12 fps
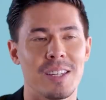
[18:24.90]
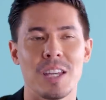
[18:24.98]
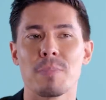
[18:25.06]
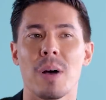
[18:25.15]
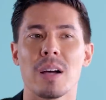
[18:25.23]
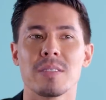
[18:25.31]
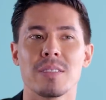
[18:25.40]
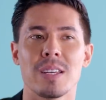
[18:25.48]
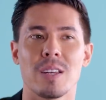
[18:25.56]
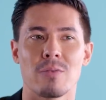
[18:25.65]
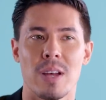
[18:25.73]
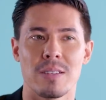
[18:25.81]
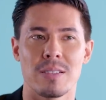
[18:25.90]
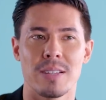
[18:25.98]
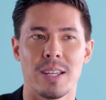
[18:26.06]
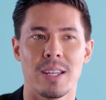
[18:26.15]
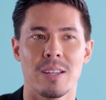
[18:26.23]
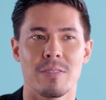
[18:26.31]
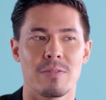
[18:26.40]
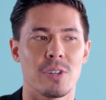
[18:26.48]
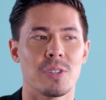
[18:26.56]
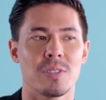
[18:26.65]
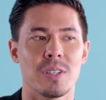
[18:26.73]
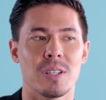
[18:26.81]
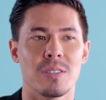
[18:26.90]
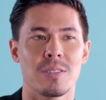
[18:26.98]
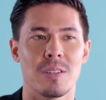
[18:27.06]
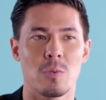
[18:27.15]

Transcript: kickboxing and wrestling versus